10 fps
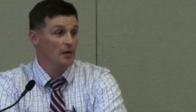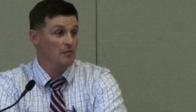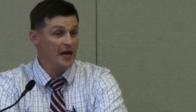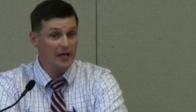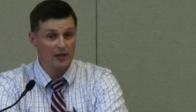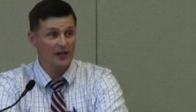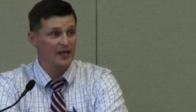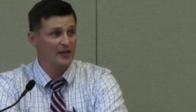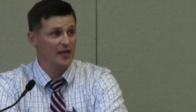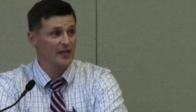
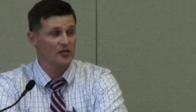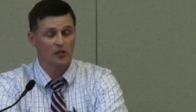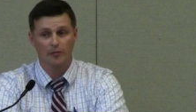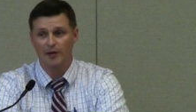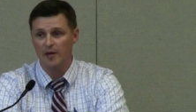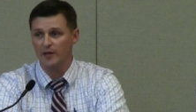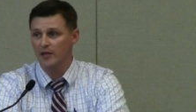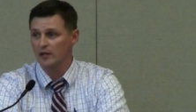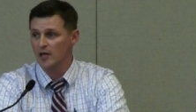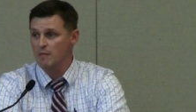Immediately, they installed
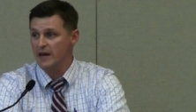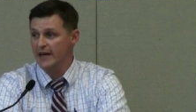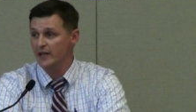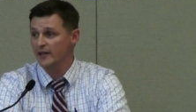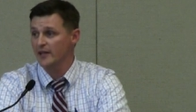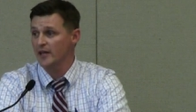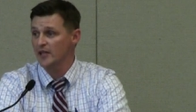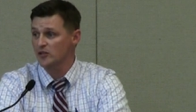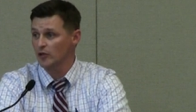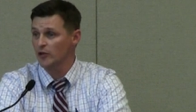piping. Immediately,
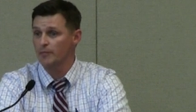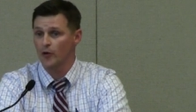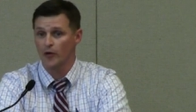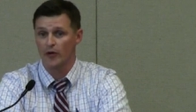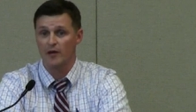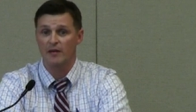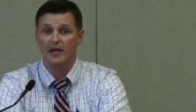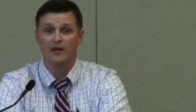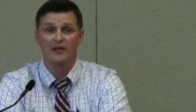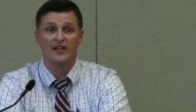they installed the burners.
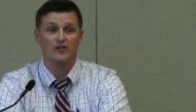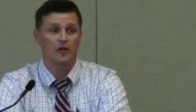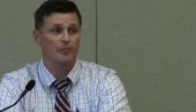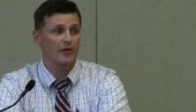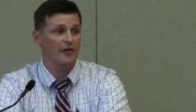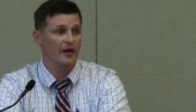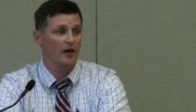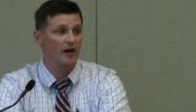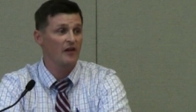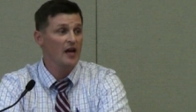Immediately, they started burning that
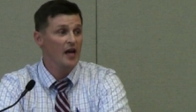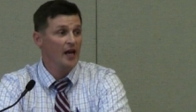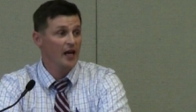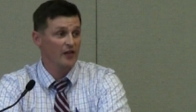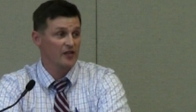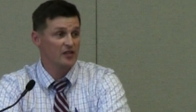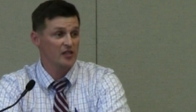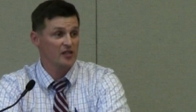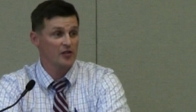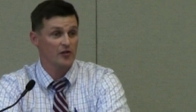off. In the
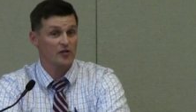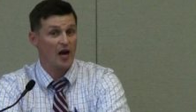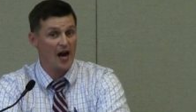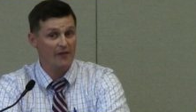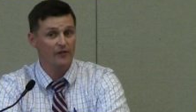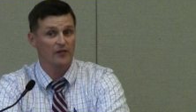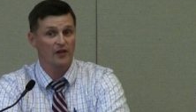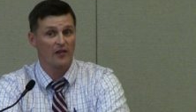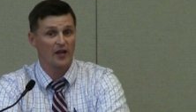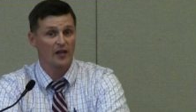6 years I've lived
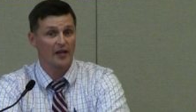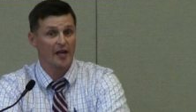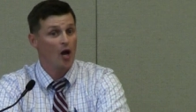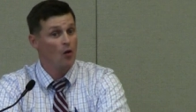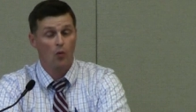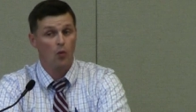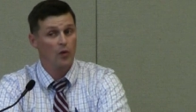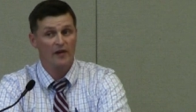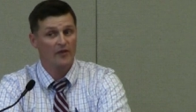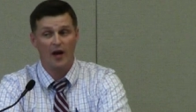on that lake,
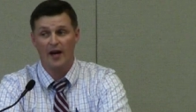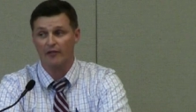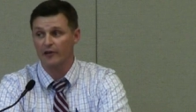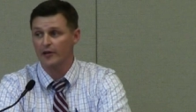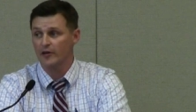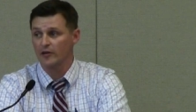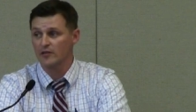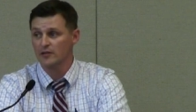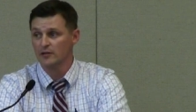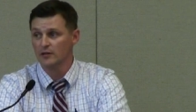we have not had a
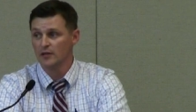recurrence.